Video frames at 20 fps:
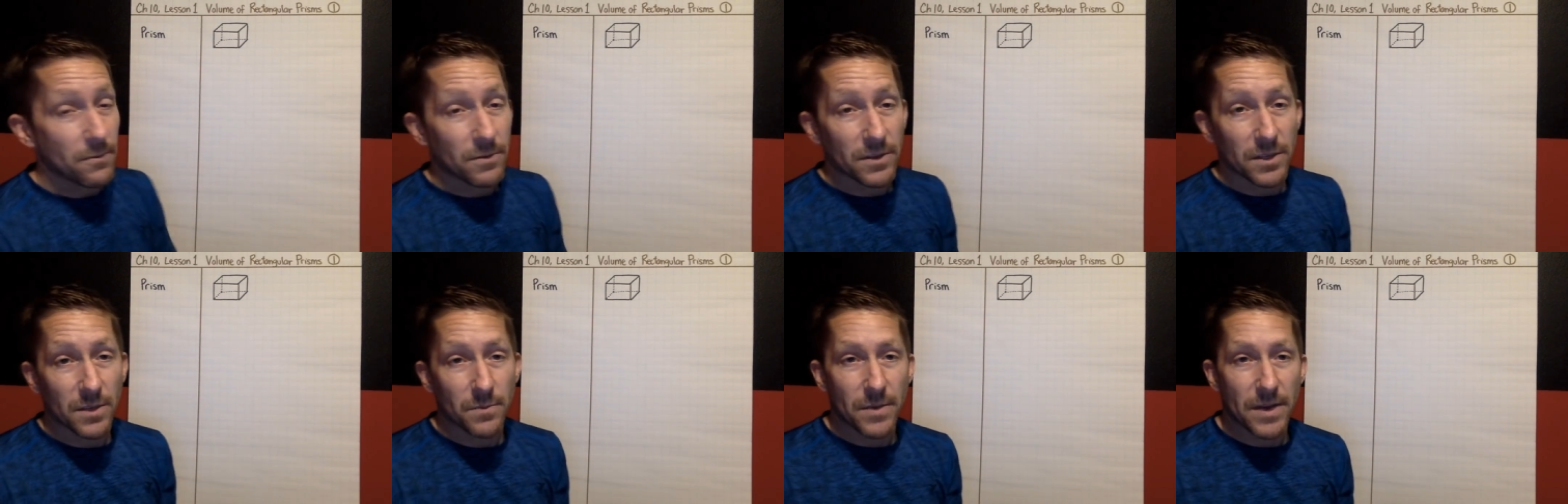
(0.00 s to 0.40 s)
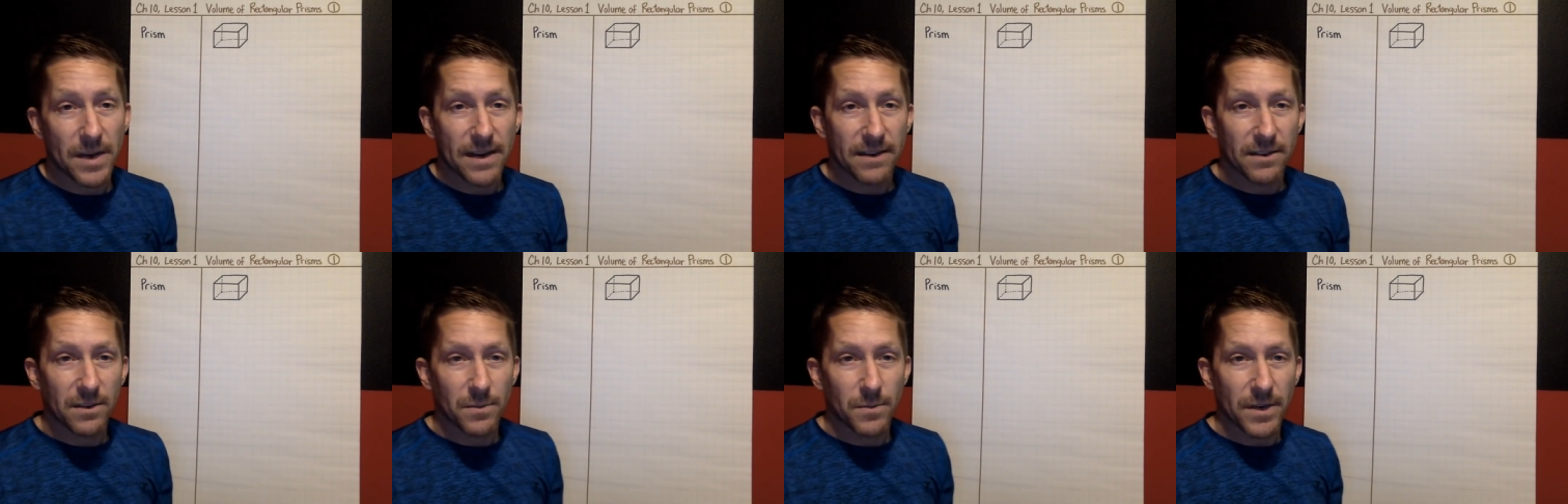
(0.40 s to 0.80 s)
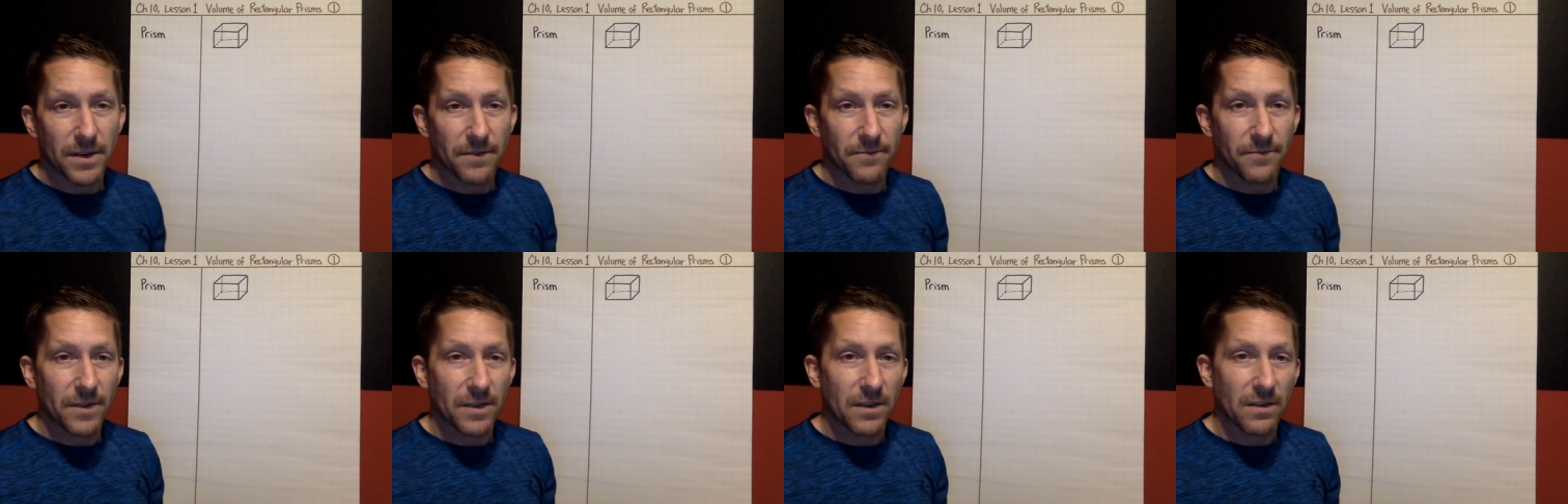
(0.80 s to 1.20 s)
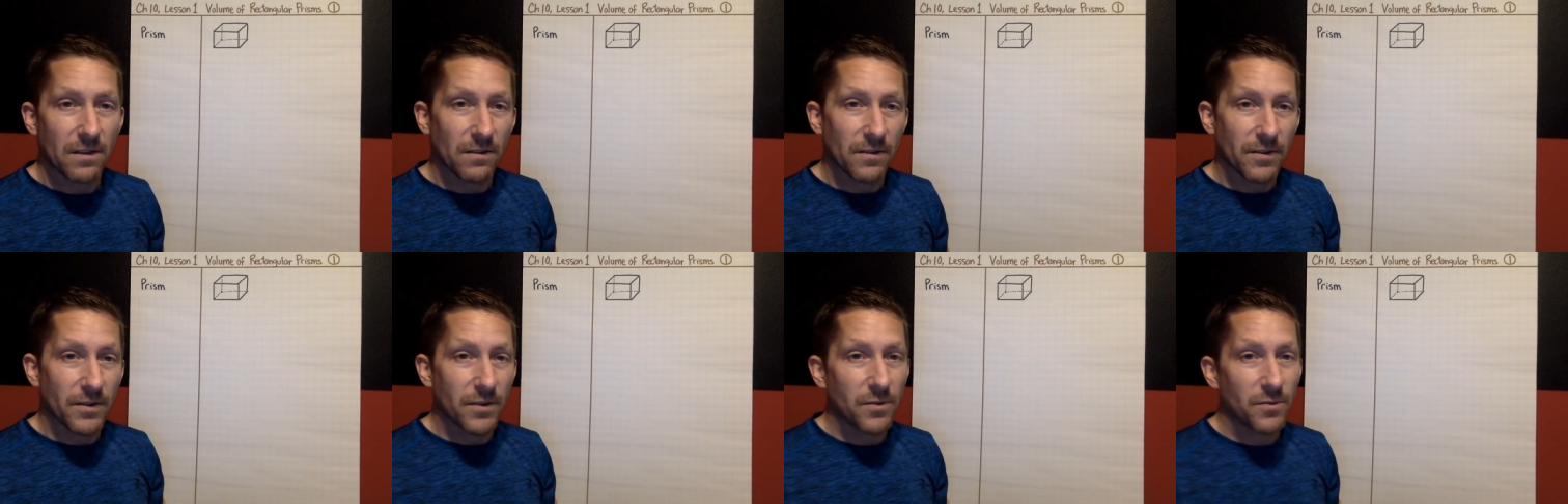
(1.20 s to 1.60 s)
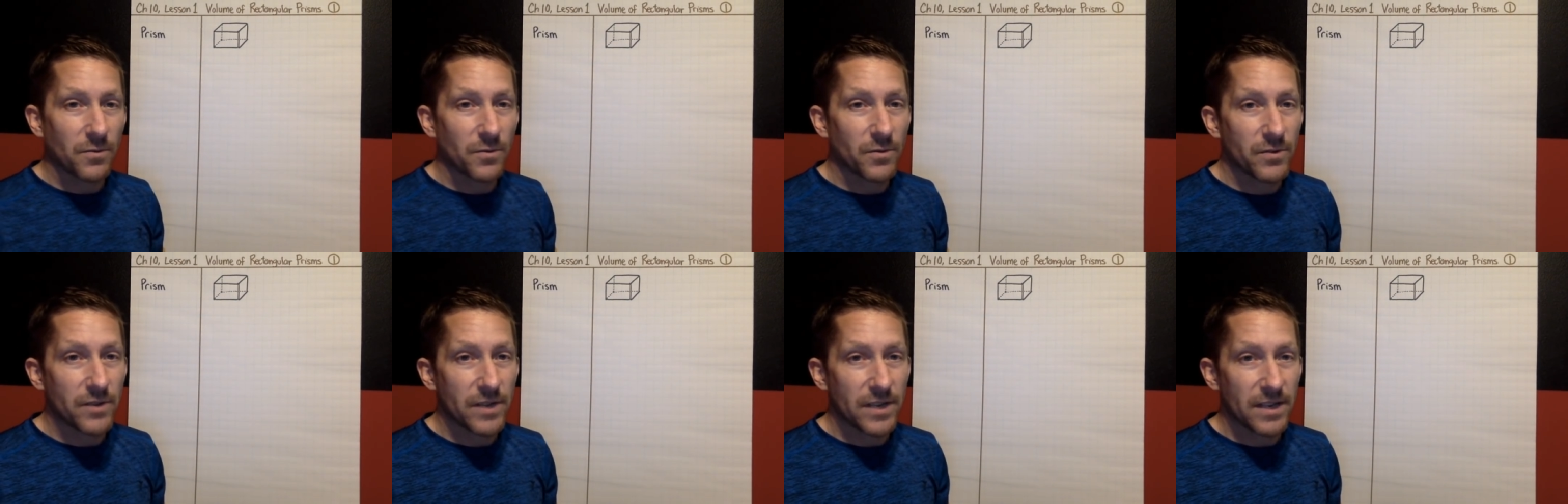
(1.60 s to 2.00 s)
it was a box, but if we could look
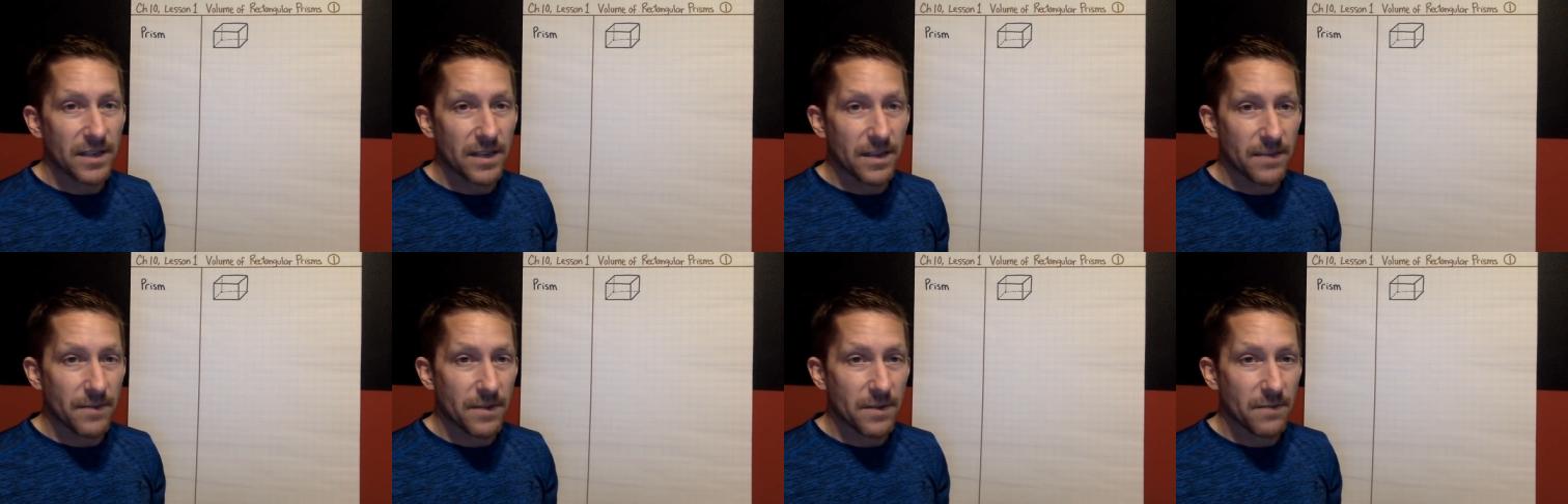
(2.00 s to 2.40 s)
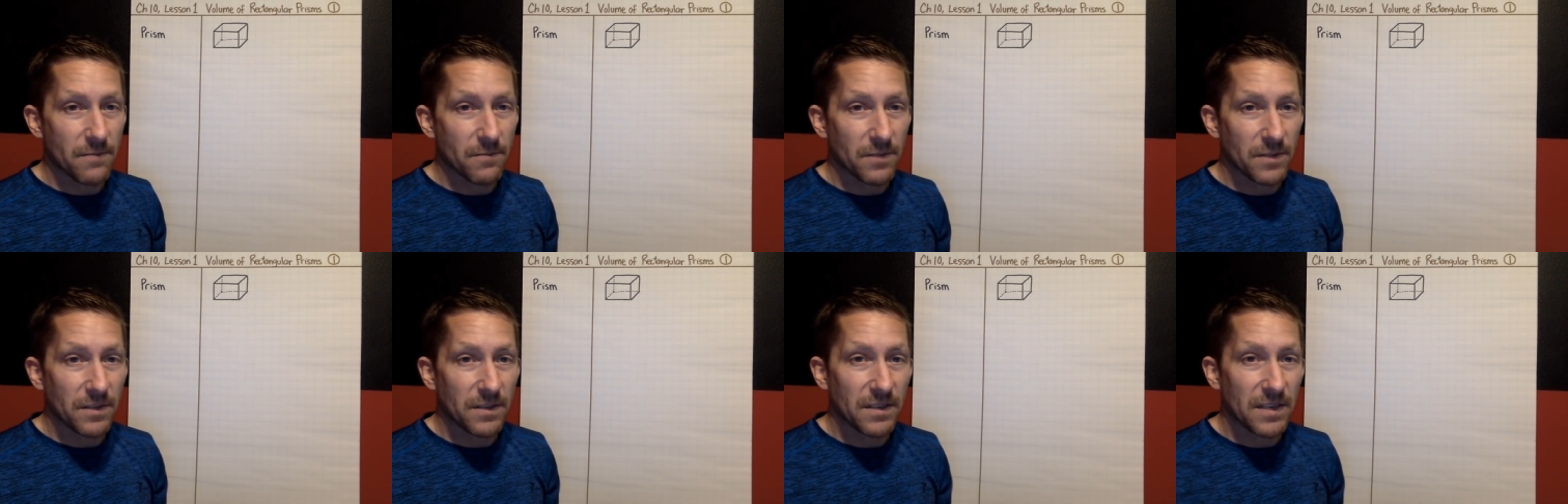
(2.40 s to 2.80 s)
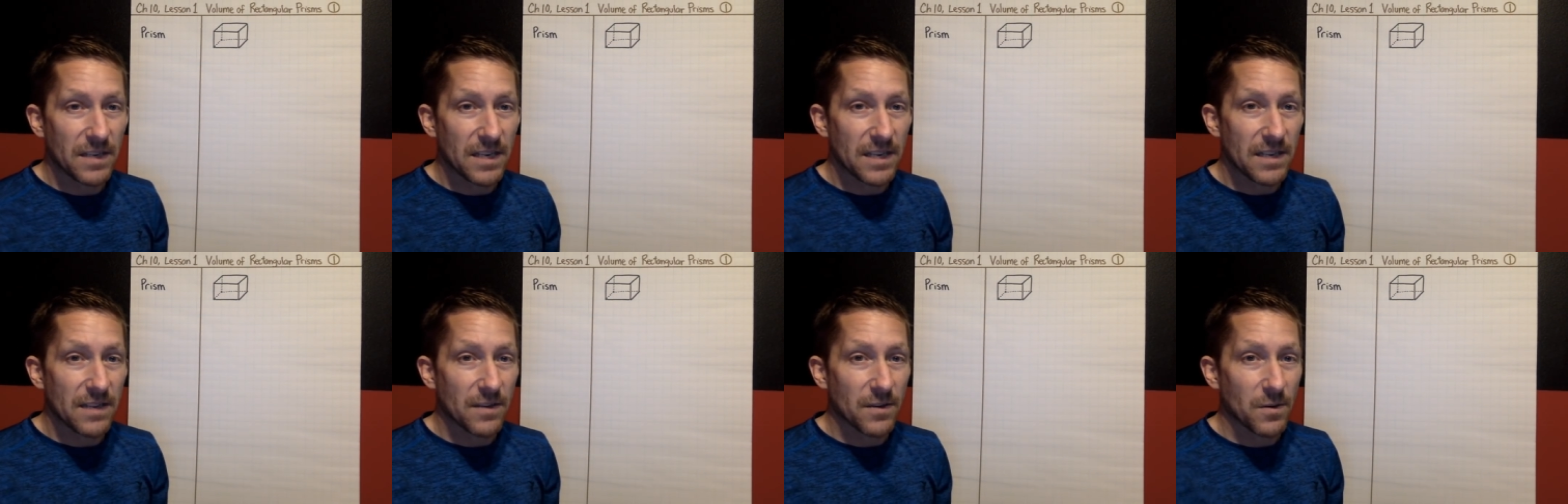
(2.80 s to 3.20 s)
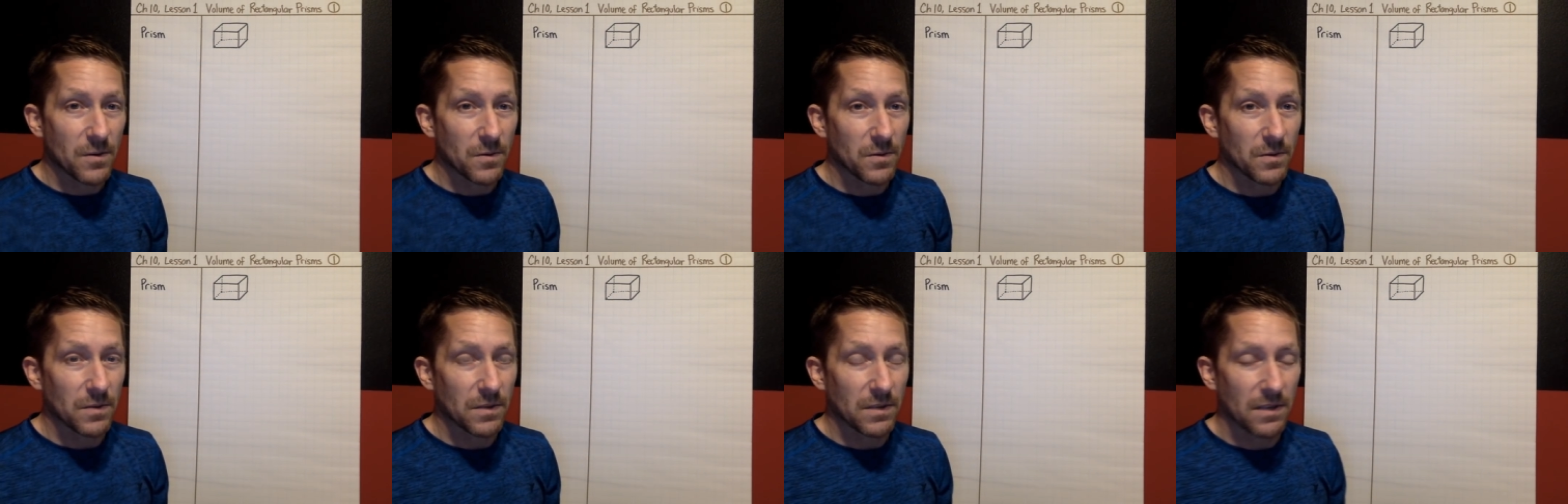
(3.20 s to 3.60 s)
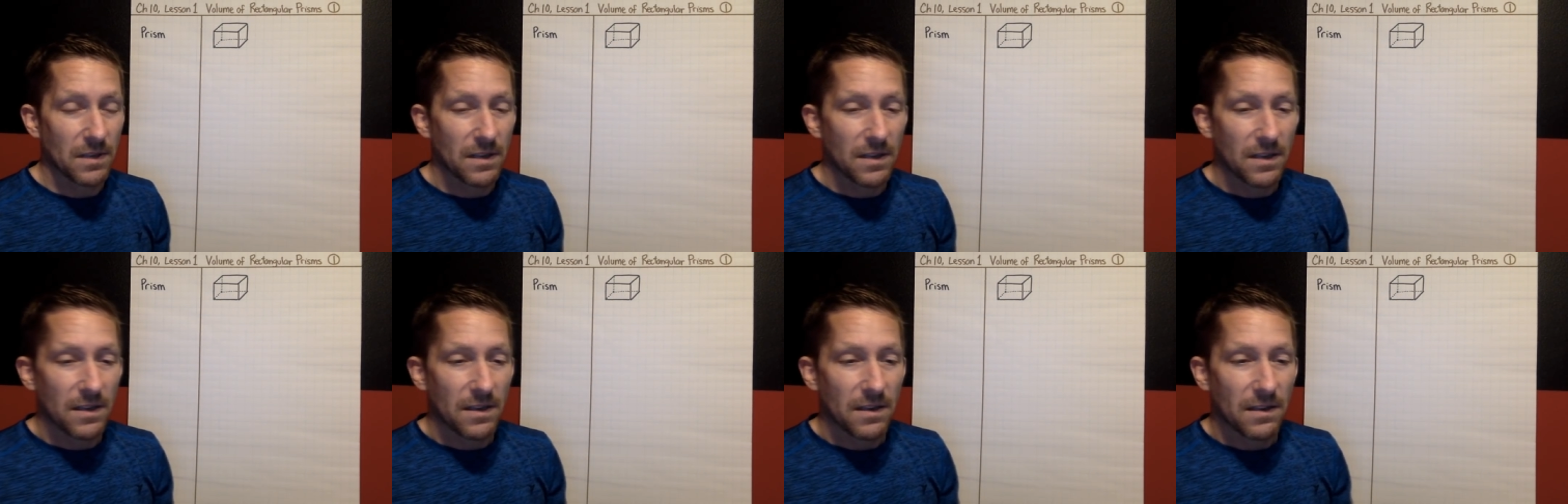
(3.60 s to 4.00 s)
through it, then we would see those
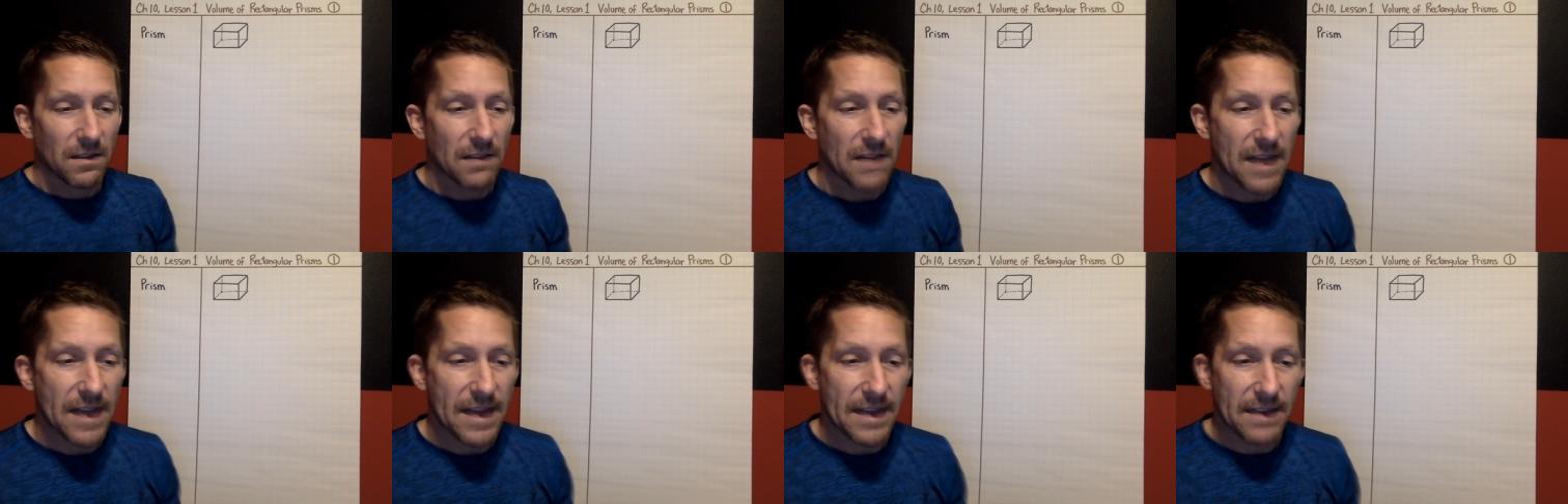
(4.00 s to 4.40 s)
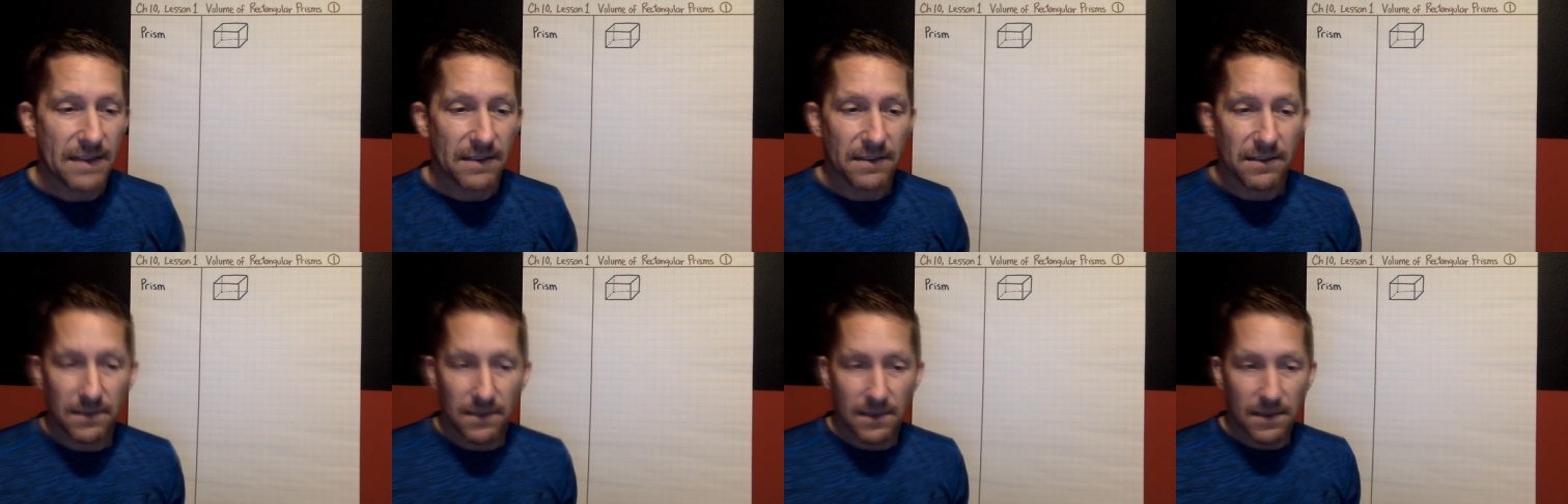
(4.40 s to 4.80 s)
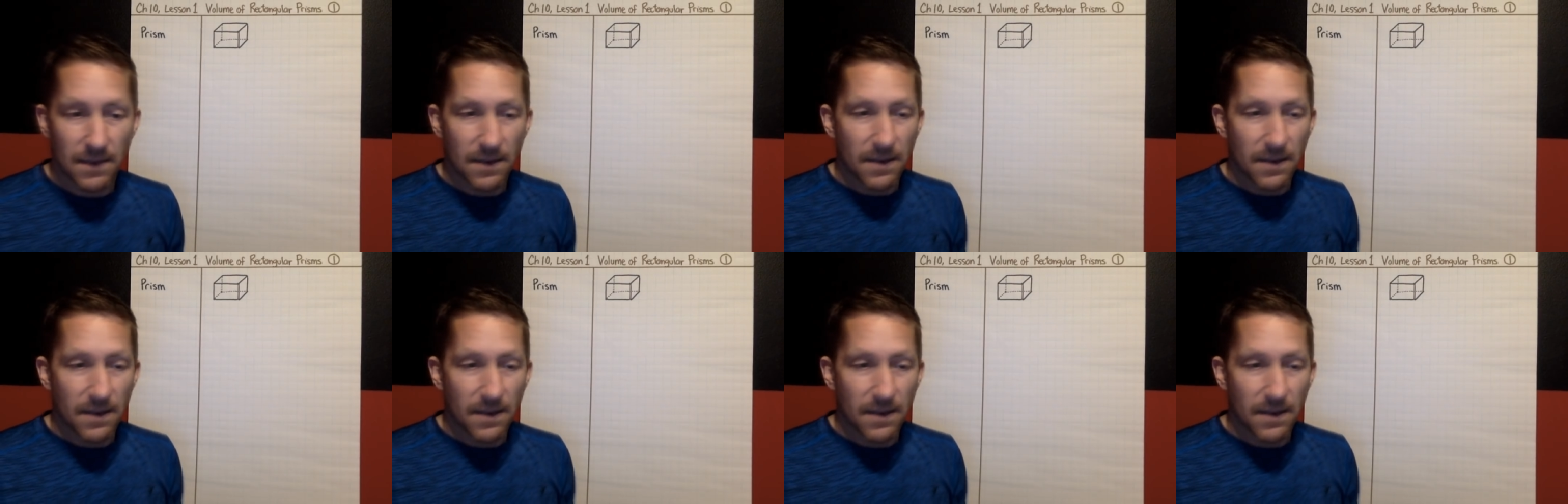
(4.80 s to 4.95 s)
lines.